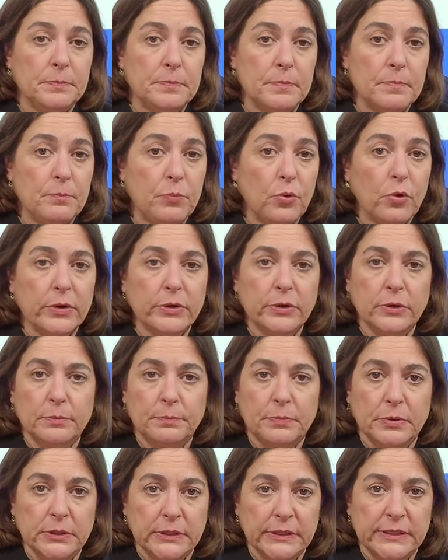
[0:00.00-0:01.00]
border
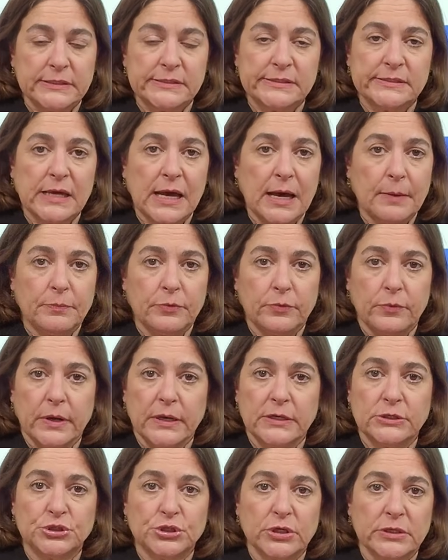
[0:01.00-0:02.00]
police
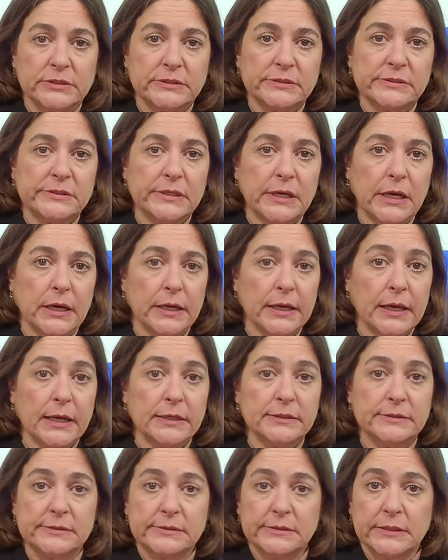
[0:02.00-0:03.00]
operations
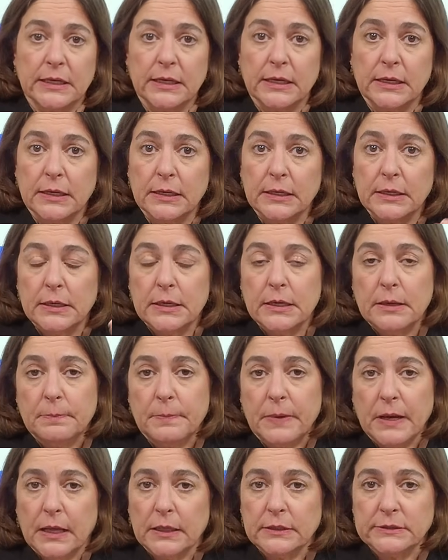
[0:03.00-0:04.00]
against
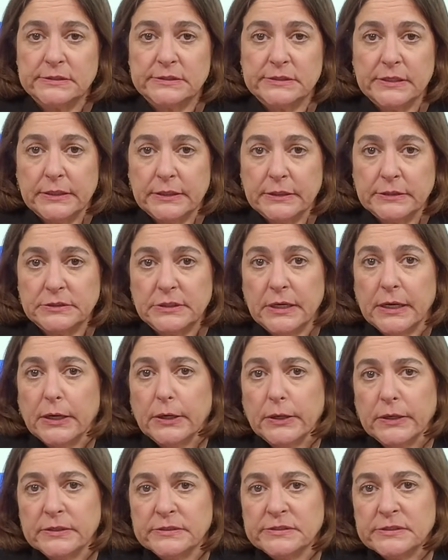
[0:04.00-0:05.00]
Palestinian
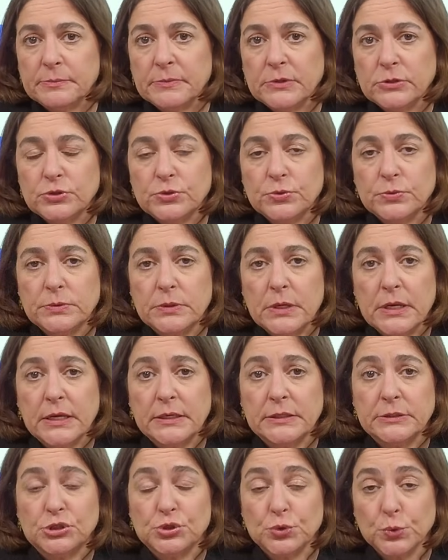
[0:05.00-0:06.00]
terrorism
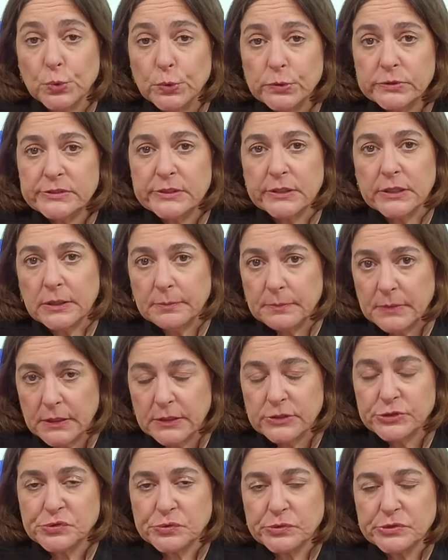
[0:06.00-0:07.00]
in Jerusalem, in
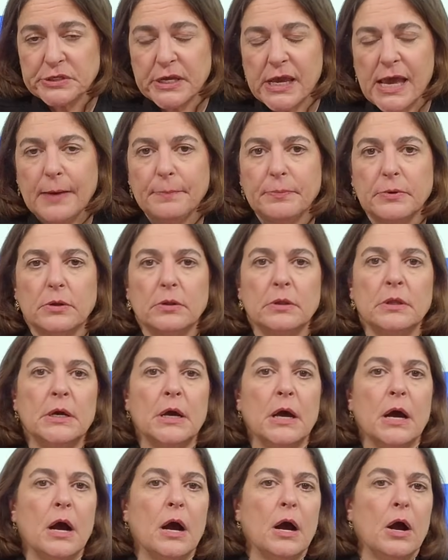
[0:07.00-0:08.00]
Israel's capital.
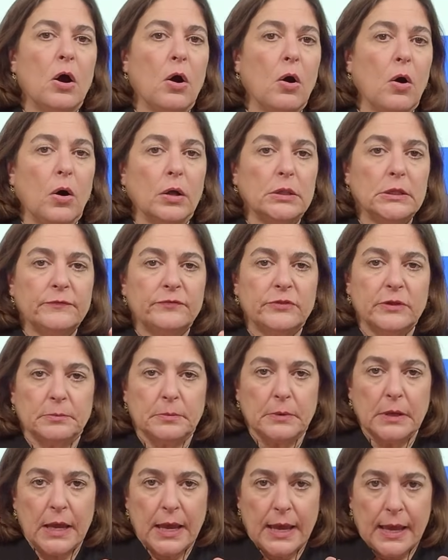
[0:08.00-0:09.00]
All of
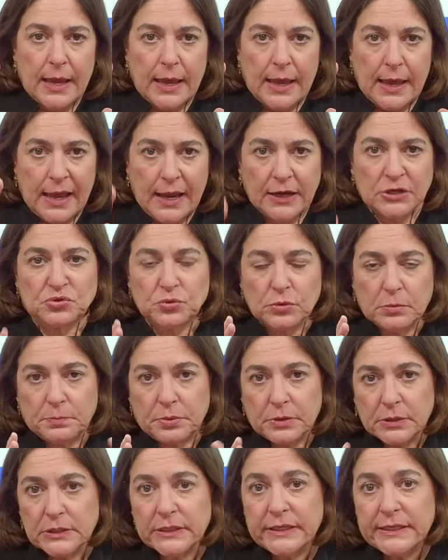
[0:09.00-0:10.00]
the actual
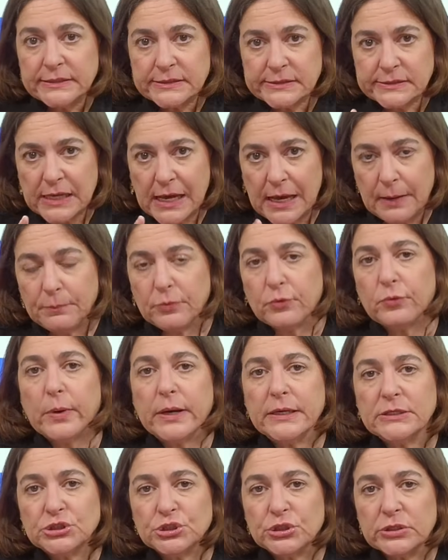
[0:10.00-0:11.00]
police
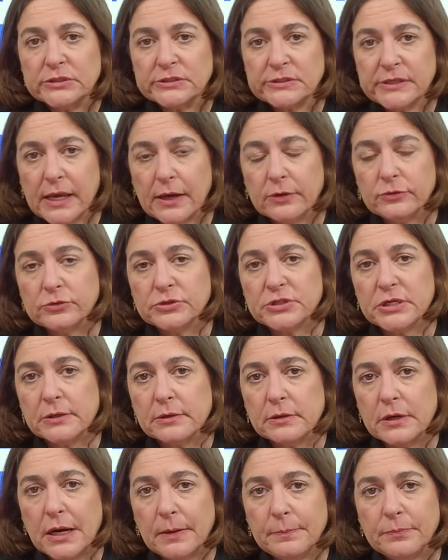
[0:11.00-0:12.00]
operations,
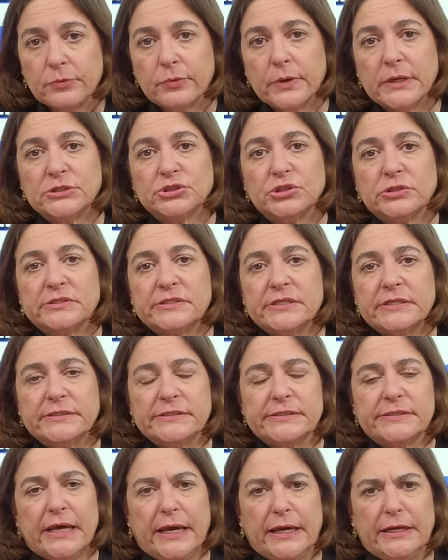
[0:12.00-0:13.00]
counterterror operations
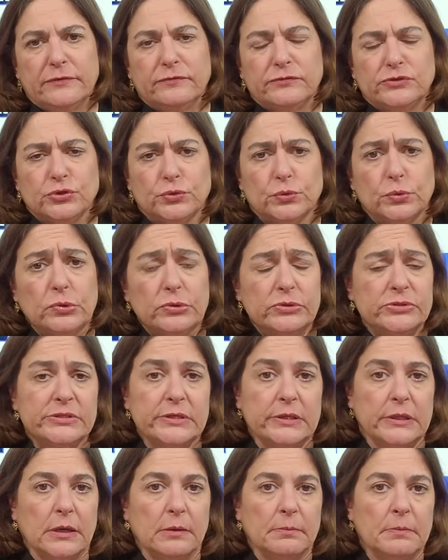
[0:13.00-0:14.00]
inside of
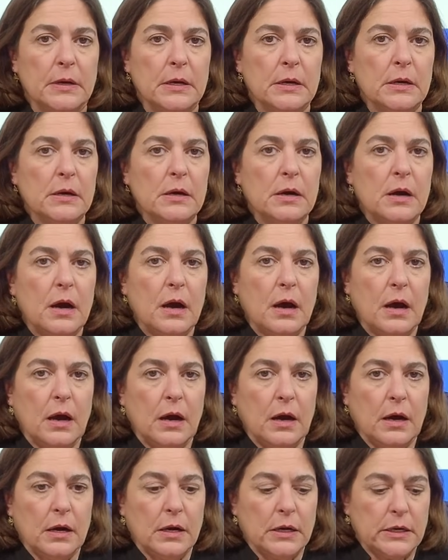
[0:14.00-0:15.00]
Jerusalem
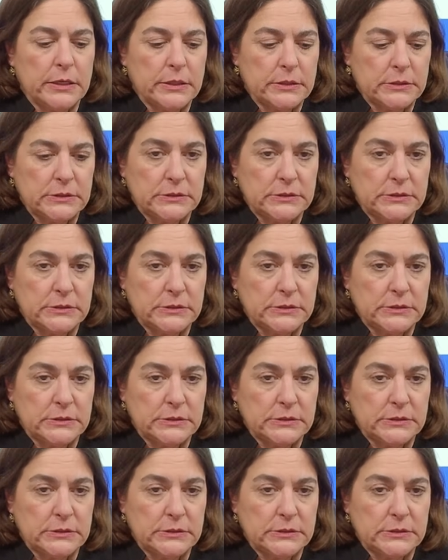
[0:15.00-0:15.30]
are